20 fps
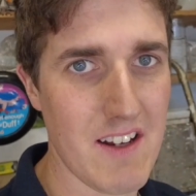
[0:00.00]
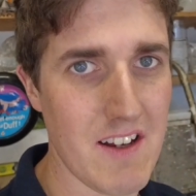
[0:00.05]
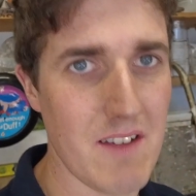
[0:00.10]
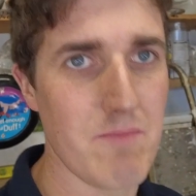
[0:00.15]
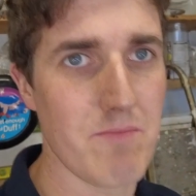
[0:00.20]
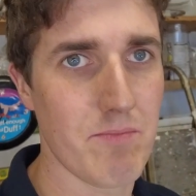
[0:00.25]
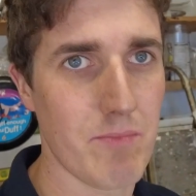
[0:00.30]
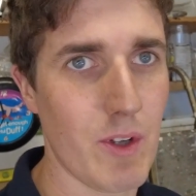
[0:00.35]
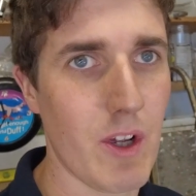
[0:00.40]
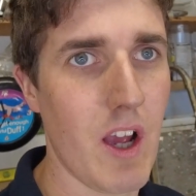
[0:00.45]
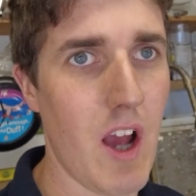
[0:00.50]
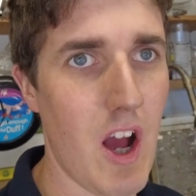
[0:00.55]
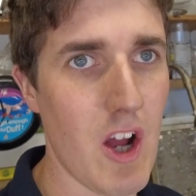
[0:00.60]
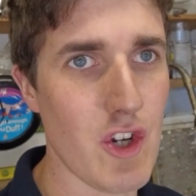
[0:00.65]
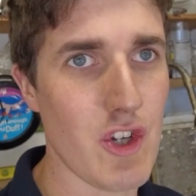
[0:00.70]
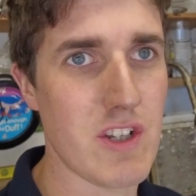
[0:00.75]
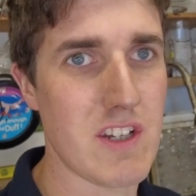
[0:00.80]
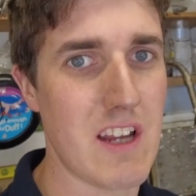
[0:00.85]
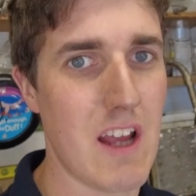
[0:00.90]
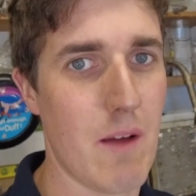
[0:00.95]
I'm
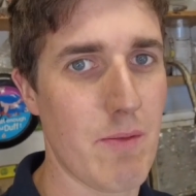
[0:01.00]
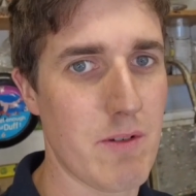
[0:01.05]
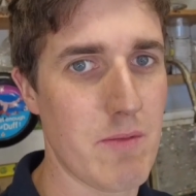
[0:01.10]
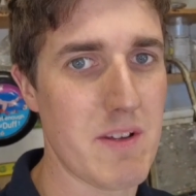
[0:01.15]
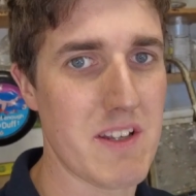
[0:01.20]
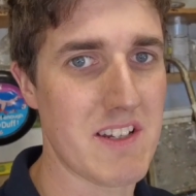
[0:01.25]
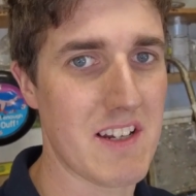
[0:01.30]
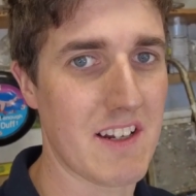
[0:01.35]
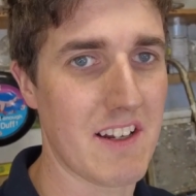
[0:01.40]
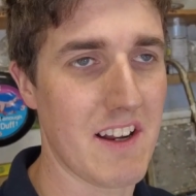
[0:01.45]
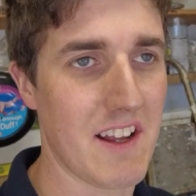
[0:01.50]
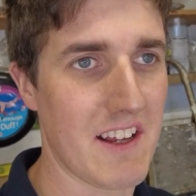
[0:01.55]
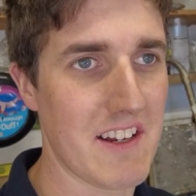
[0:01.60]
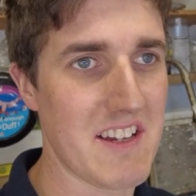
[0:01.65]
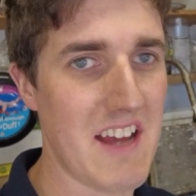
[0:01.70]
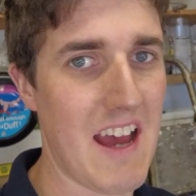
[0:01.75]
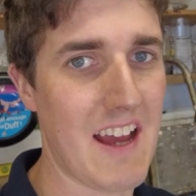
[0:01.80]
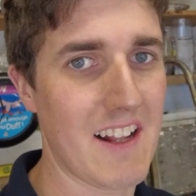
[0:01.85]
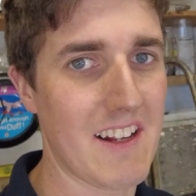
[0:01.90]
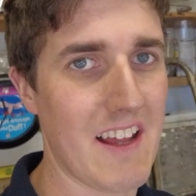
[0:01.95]
cautiously optimistic that I can
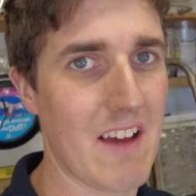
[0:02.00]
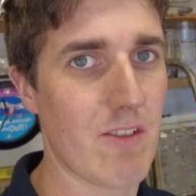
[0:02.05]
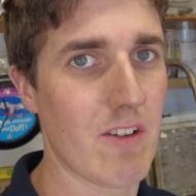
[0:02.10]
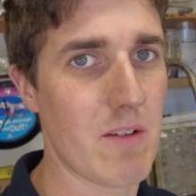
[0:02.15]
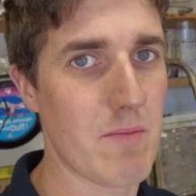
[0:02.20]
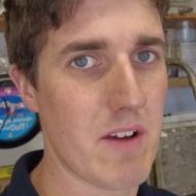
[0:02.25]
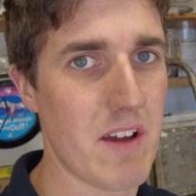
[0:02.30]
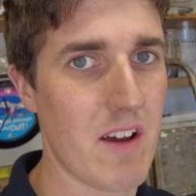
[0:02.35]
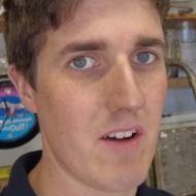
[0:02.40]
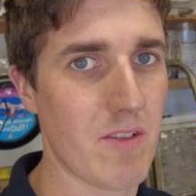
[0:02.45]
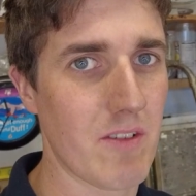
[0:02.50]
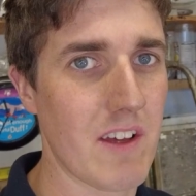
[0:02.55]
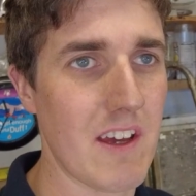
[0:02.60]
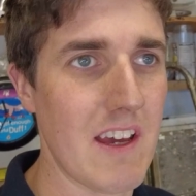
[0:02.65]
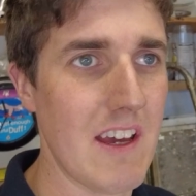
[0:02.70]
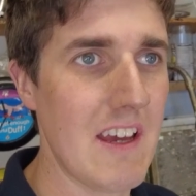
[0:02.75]
tackle that one on my own.